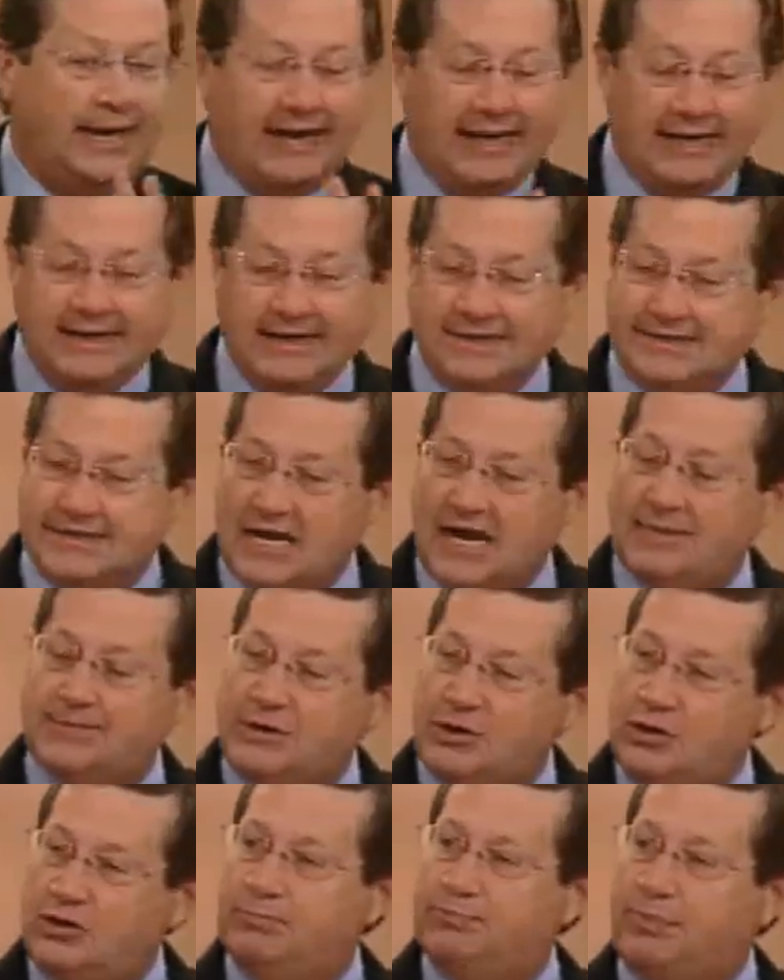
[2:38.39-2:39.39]

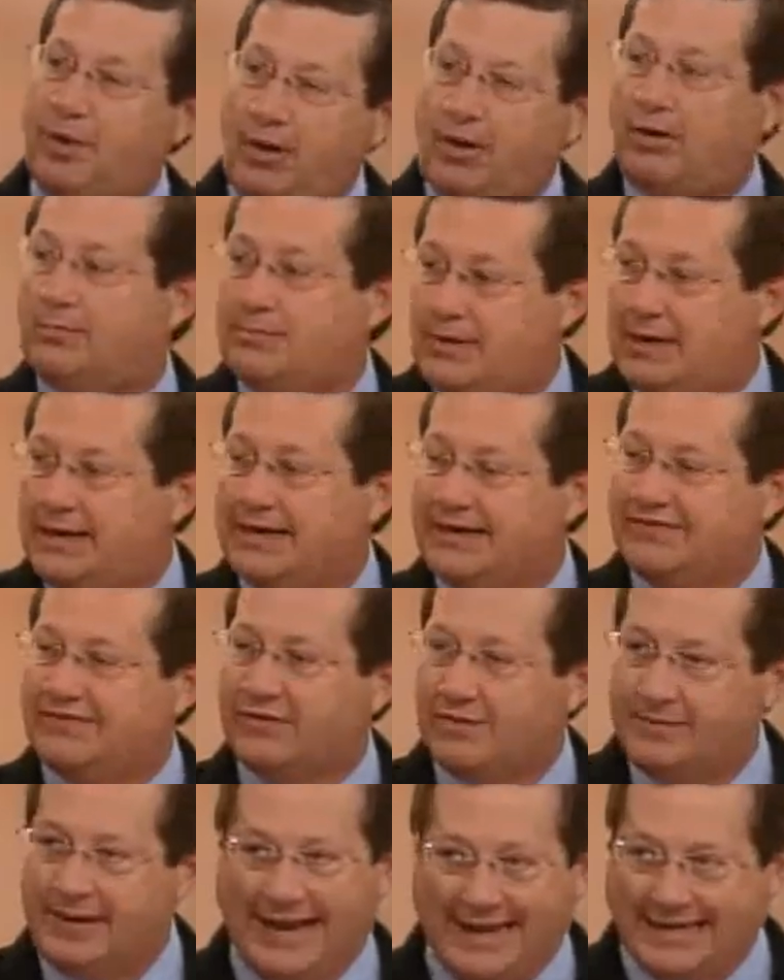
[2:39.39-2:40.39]
Anytime you borrow money
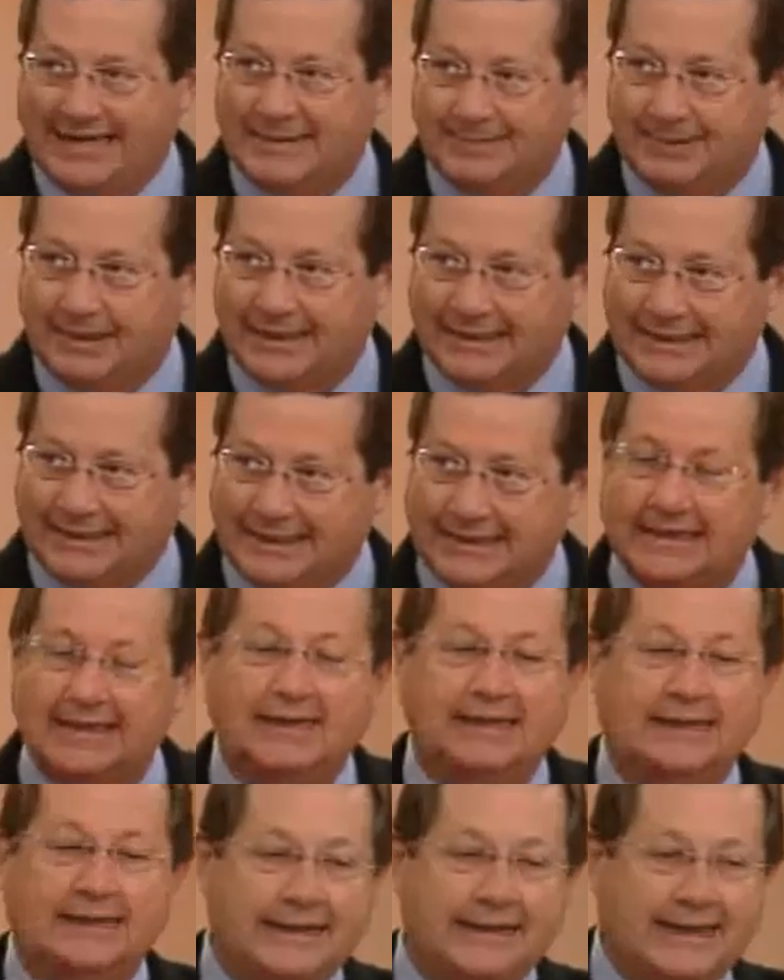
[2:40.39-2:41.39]
from anybody,
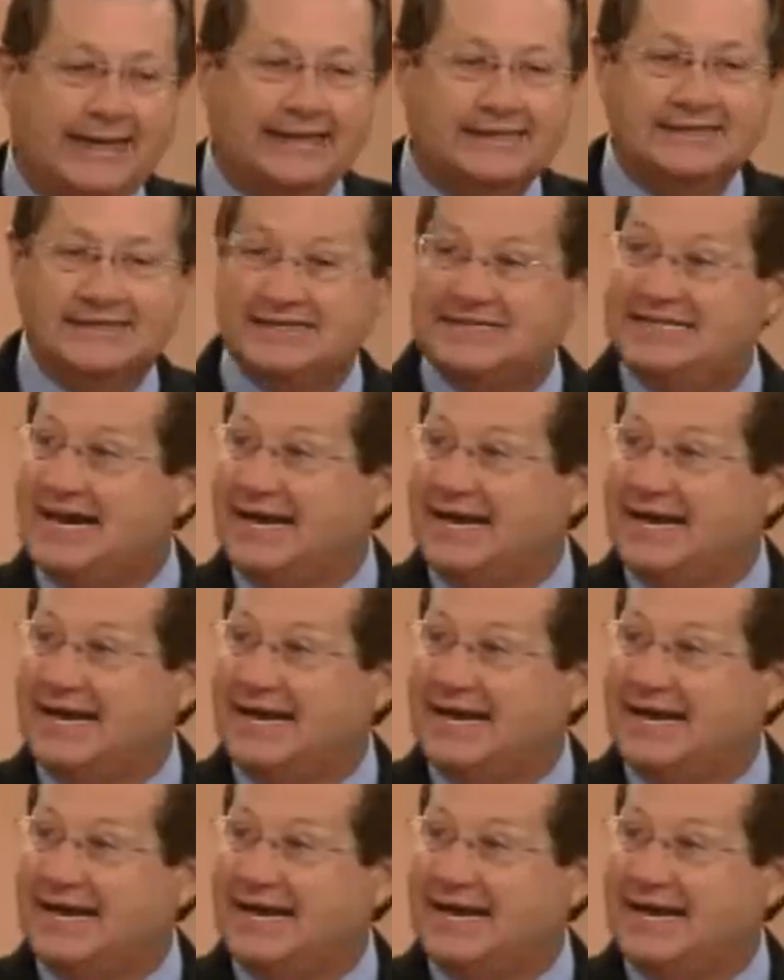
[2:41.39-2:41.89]
it's